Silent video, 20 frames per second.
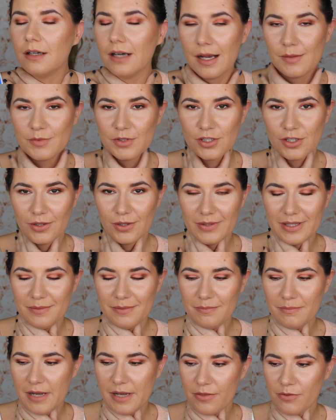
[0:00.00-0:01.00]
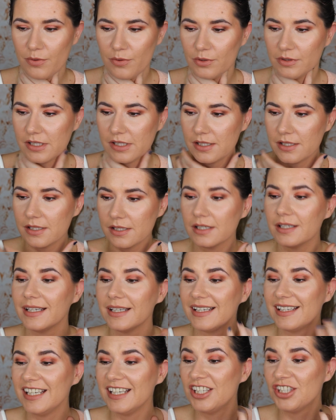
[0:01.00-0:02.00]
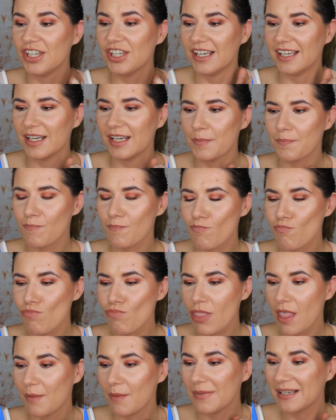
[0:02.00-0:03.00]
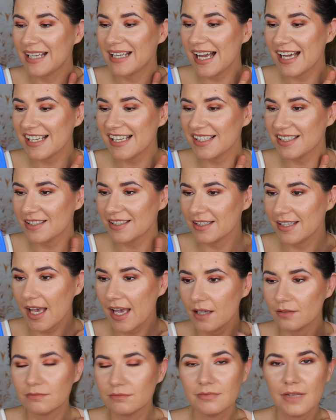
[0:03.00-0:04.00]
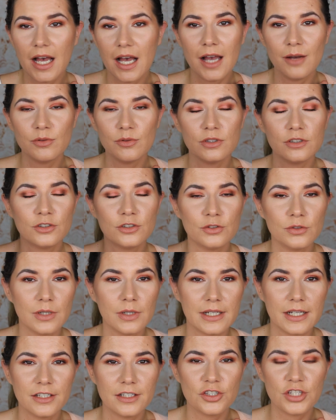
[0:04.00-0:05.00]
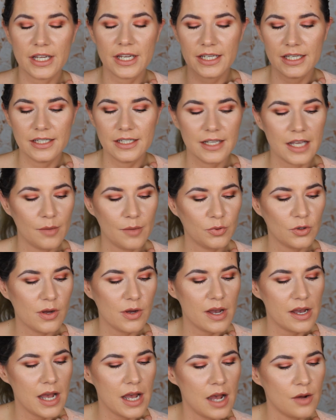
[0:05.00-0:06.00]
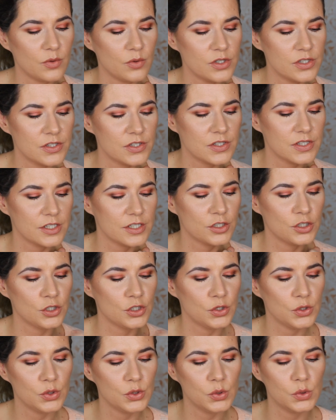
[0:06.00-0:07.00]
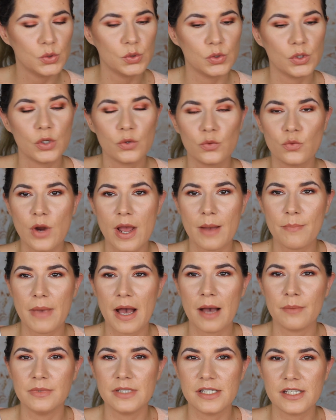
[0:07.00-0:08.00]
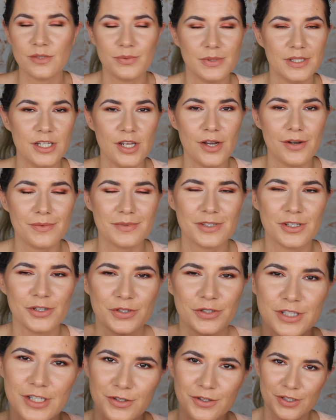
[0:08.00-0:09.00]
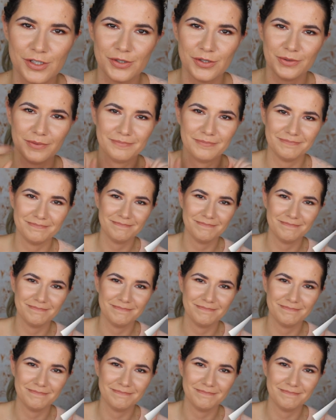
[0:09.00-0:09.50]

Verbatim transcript: I'm sorry, my throat is itching. But guys, yeah, I will do another check in a couple of hours to wrap up this video. So see you soon.